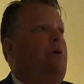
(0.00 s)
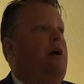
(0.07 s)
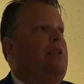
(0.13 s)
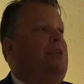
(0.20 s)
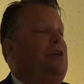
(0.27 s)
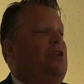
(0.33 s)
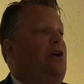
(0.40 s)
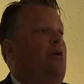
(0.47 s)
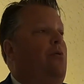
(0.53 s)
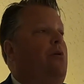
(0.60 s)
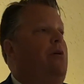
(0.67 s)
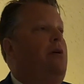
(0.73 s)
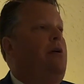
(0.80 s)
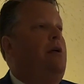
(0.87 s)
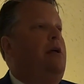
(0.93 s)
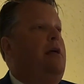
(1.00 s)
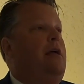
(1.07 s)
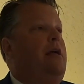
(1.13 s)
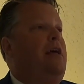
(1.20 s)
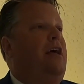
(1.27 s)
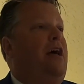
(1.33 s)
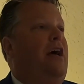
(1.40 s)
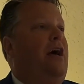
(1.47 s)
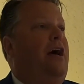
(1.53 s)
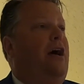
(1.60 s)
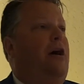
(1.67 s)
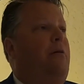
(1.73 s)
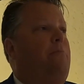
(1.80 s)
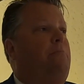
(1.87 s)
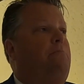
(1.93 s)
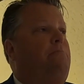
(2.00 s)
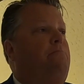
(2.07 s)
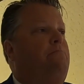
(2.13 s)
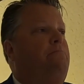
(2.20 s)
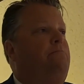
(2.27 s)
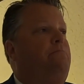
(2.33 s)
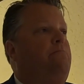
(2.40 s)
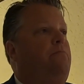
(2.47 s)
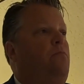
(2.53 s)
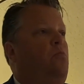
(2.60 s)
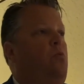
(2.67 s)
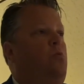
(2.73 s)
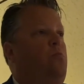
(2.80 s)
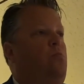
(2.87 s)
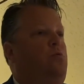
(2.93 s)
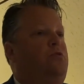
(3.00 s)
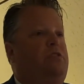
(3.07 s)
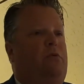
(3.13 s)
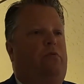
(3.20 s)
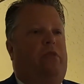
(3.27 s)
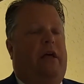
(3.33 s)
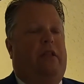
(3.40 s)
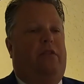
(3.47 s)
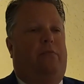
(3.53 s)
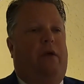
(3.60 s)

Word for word: But you know. Um, we'll, we'll see where that.